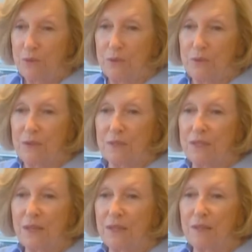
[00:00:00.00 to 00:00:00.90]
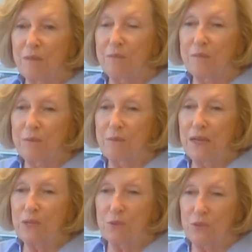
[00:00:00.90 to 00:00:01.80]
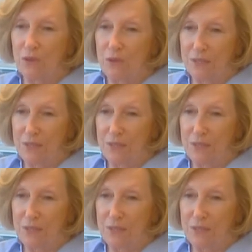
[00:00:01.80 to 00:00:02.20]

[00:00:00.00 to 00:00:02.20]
Uh, suddenly, the, the place was not the